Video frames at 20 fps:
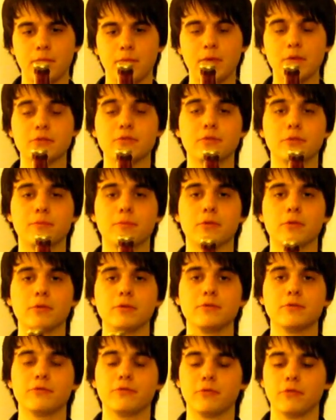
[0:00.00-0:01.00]
Mill Street
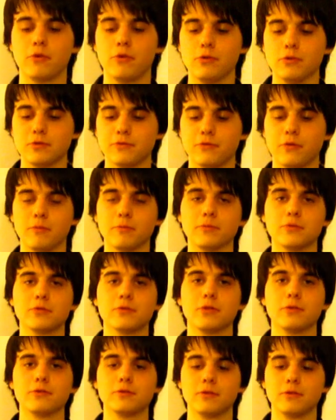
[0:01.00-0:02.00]
Brewery is of course from
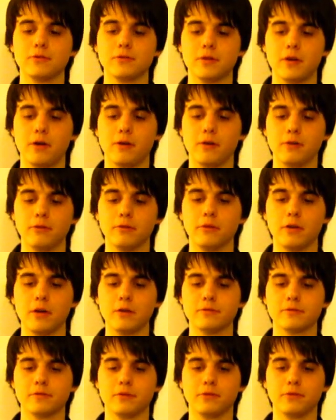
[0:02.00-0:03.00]
Toronto, Ontario, in
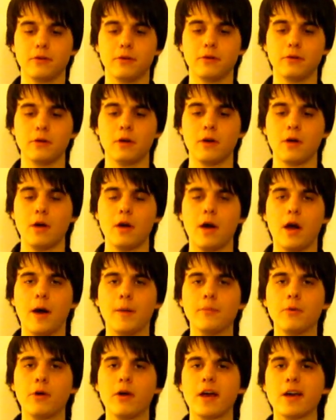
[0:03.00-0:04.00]
case you don't know.
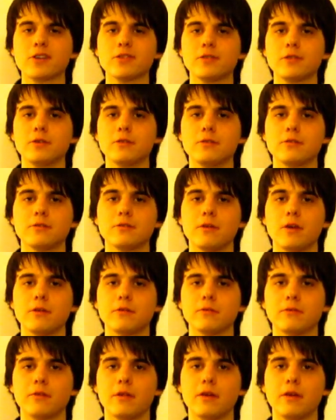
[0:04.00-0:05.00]
I'm not actually
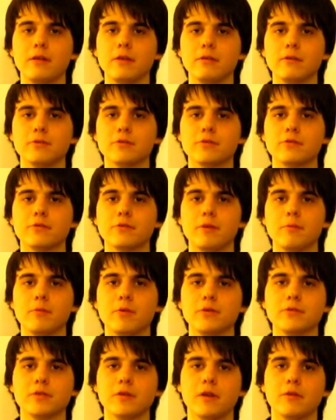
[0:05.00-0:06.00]
certain they
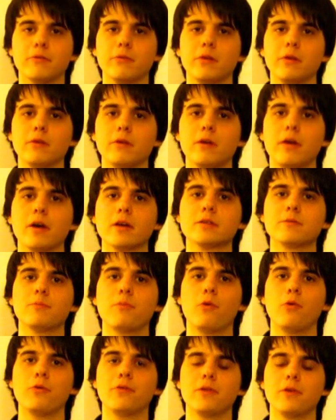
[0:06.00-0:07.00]
distribute and
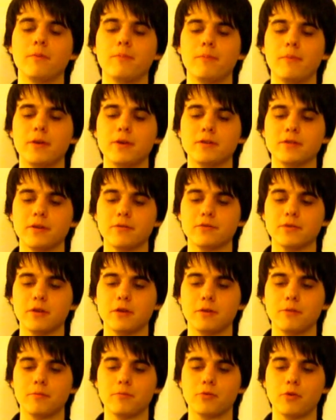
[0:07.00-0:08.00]
export their beers
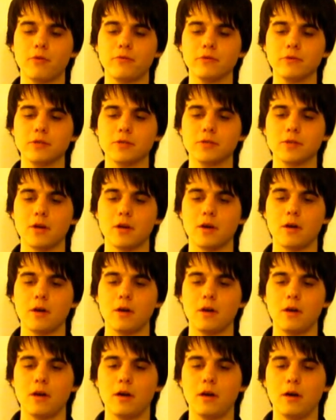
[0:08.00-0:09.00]
outside the province,
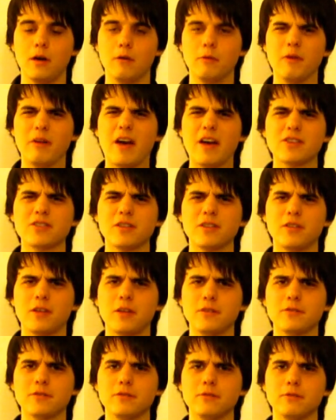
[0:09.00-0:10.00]
but actually
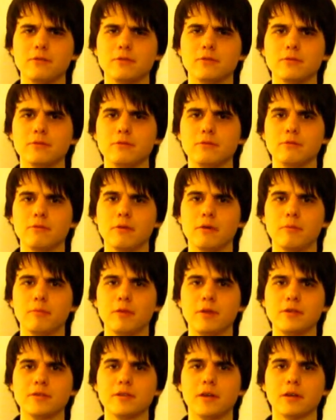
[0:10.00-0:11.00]
they do to a
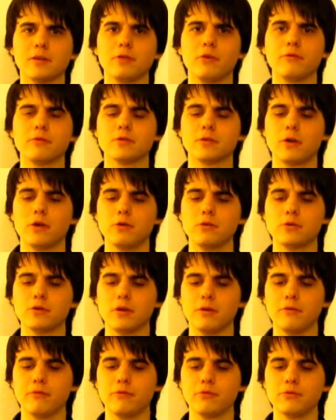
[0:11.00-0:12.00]
place like Nova
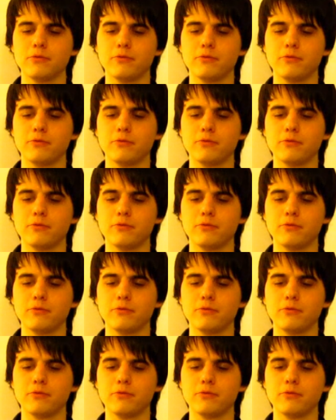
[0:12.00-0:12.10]
Scotia,